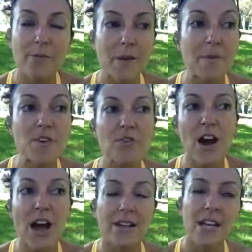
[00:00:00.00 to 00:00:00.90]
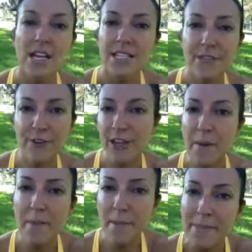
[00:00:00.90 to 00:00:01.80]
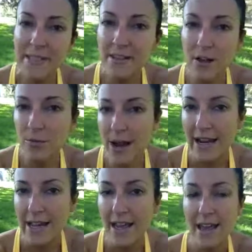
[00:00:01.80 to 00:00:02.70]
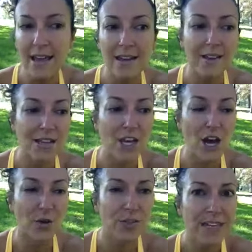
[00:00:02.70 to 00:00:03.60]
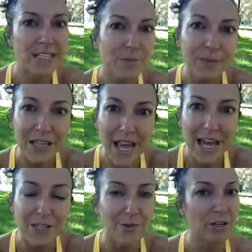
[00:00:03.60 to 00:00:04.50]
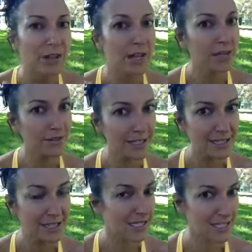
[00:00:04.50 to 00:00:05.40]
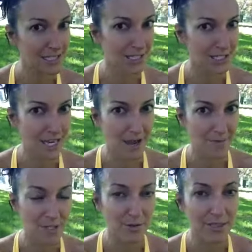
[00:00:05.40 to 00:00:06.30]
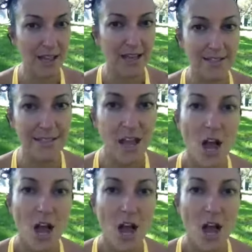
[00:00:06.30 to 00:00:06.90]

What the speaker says: Or maybe you've got different commitments already, things planned where you're like, I don't think that this is a good time to do a cleanse.